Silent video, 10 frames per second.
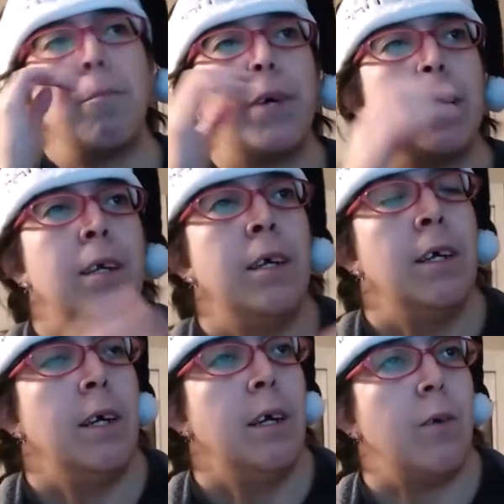But
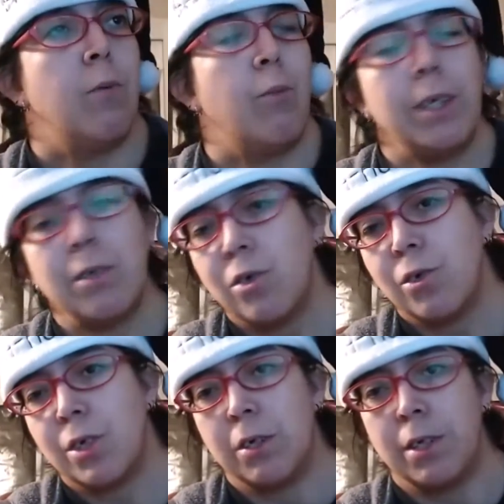one of
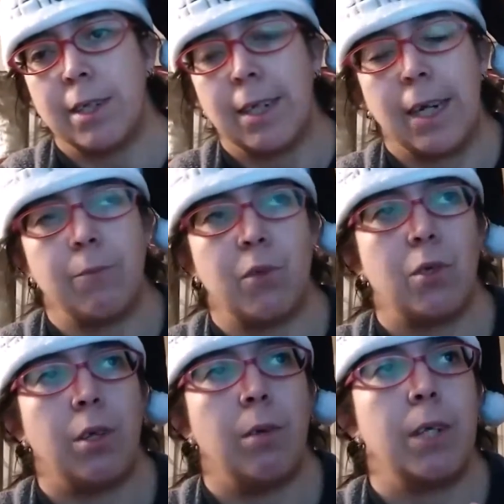her series that I'm
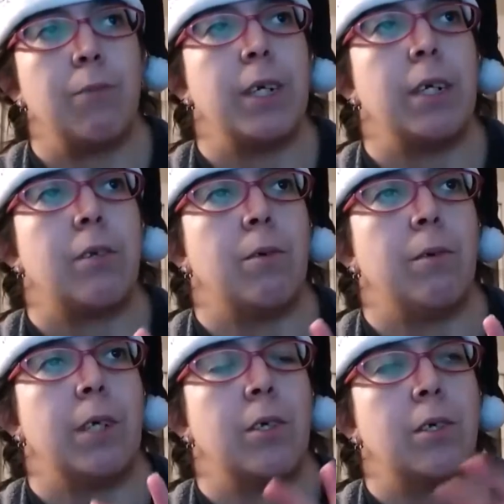slowly reading
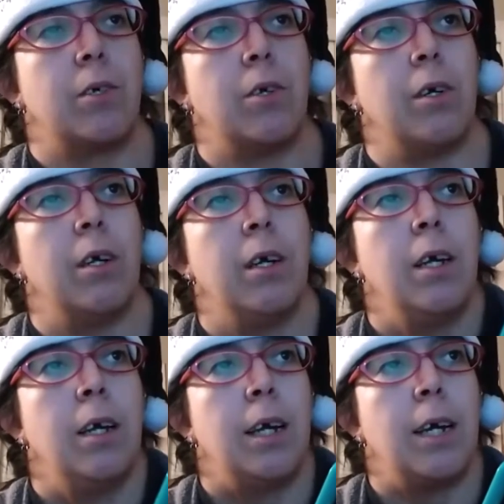through is her
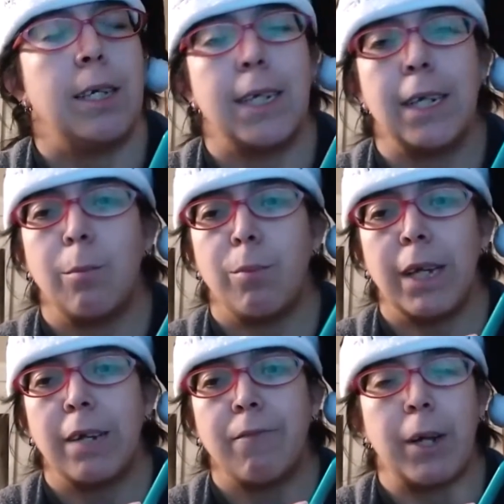Anita
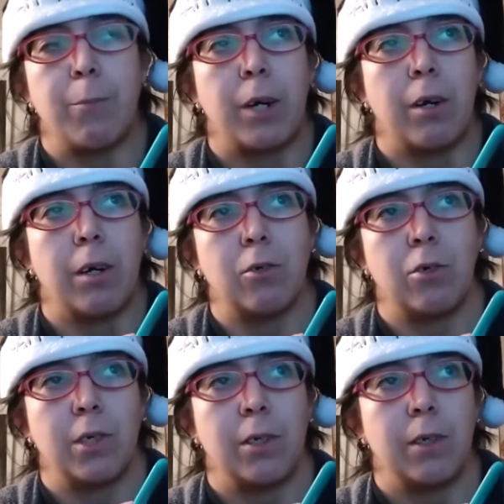Blake Vampire
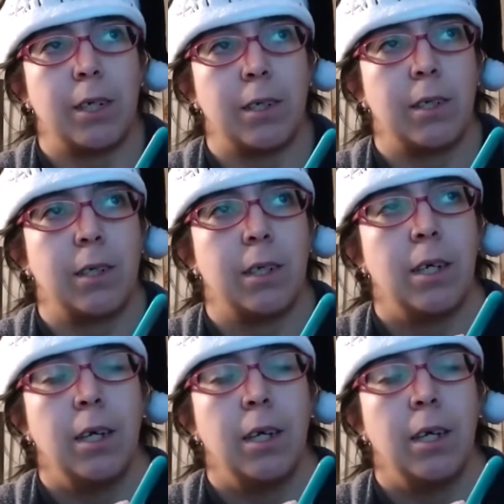Hunter series.